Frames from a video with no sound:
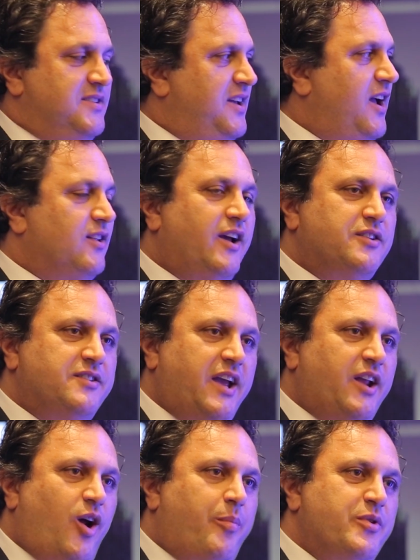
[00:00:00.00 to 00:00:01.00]
today I'd like to
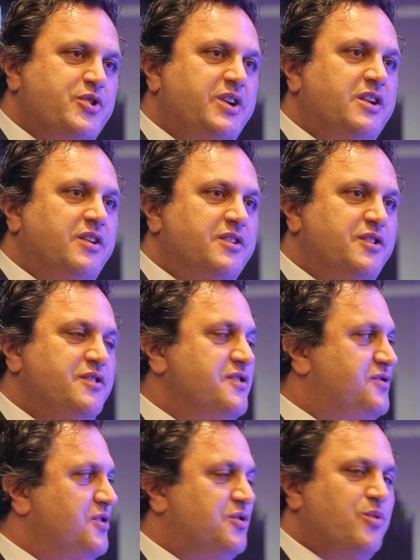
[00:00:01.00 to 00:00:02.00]
take an opportunity to
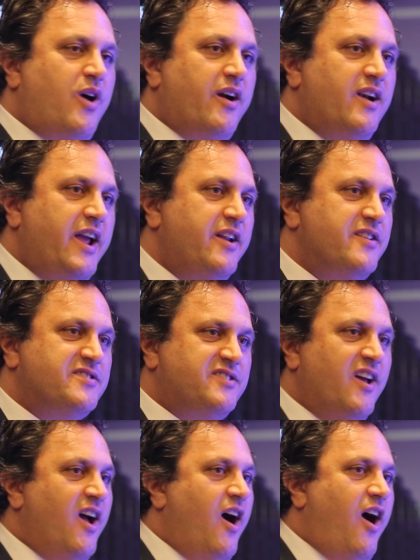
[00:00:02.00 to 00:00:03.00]
introduce you to our latest